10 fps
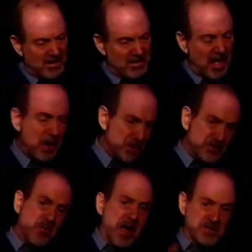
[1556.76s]
I was
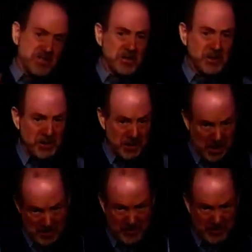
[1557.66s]
resting
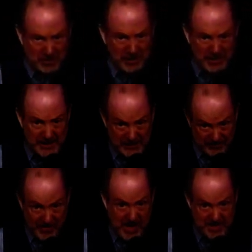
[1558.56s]
comfortably
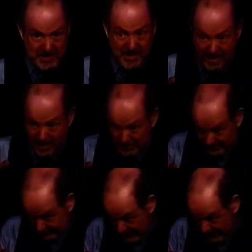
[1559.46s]
face down in